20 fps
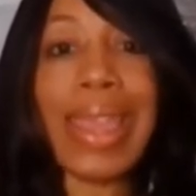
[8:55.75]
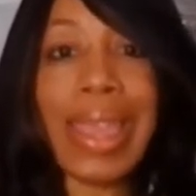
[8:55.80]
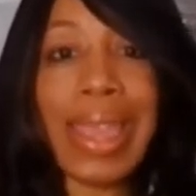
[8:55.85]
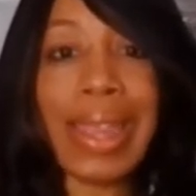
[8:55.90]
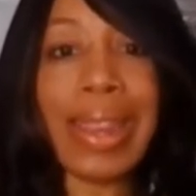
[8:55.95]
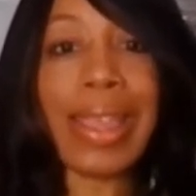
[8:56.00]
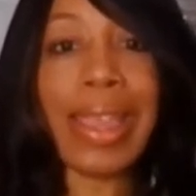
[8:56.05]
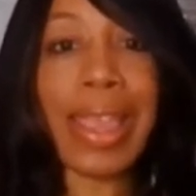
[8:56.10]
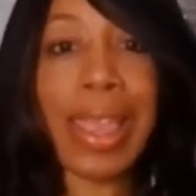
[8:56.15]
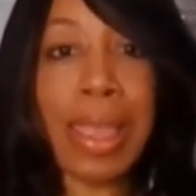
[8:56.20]

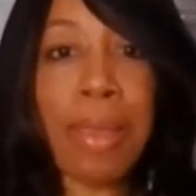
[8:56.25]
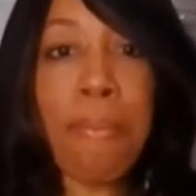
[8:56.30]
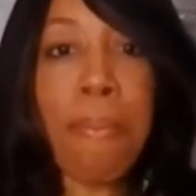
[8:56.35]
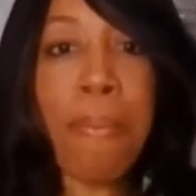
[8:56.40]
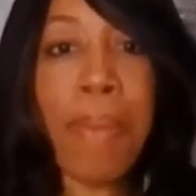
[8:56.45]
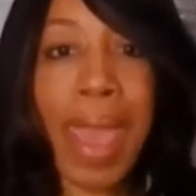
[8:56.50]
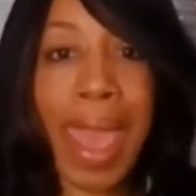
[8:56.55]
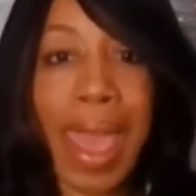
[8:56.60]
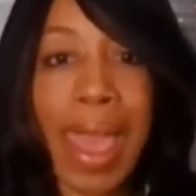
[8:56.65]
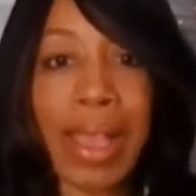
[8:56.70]
it
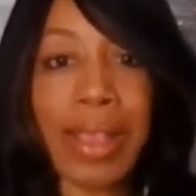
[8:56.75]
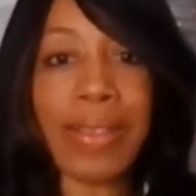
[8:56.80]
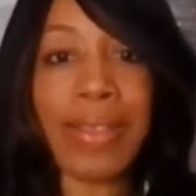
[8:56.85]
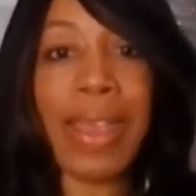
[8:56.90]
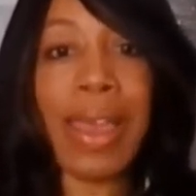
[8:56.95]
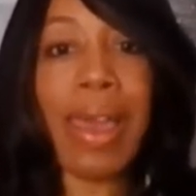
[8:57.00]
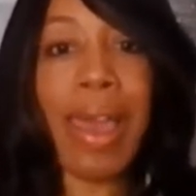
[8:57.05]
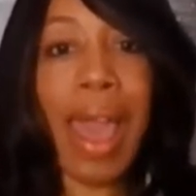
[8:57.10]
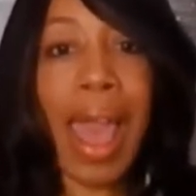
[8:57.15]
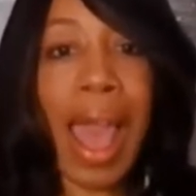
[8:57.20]
impacts
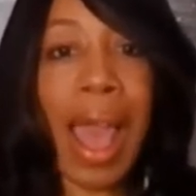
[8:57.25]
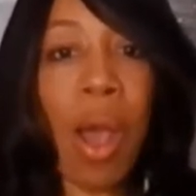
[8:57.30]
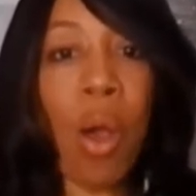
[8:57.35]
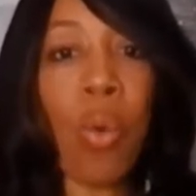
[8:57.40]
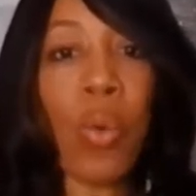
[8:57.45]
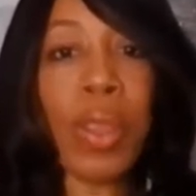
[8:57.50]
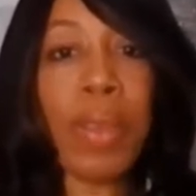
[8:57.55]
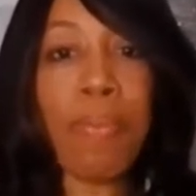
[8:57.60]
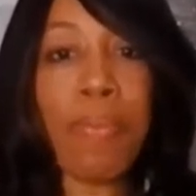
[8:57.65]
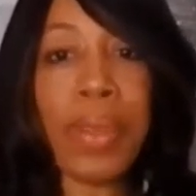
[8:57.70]
how
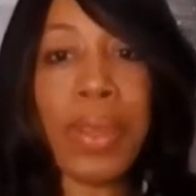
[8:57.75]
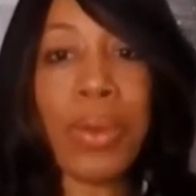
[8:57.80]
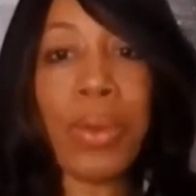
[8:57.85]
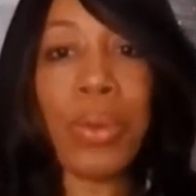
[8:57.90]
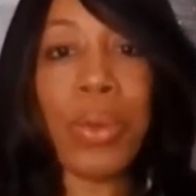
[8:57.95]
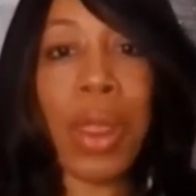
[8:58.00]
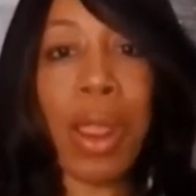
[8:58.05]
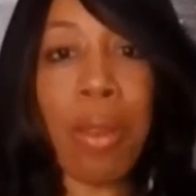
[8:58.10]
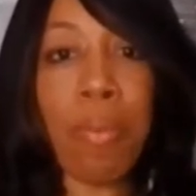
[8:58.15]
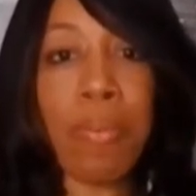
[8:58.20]
we
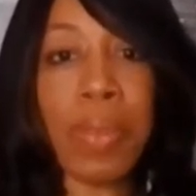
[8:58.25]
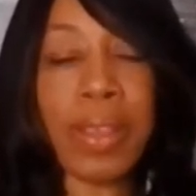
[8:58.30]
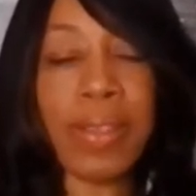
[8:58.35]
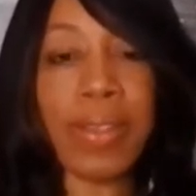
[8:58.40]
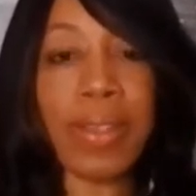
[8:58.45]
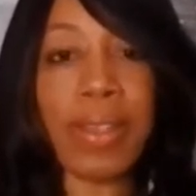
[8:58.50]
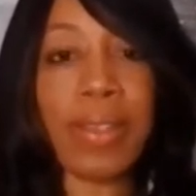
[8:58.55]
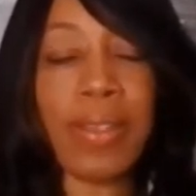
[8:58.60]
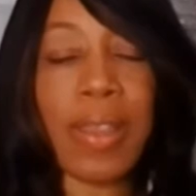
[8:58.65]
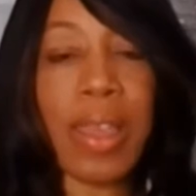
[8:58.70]
build our
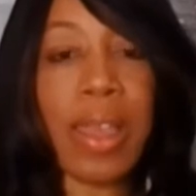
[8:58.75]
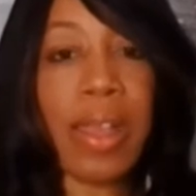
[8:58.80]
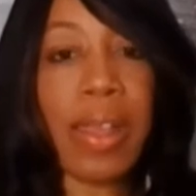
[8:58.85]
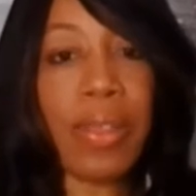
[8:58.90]
business.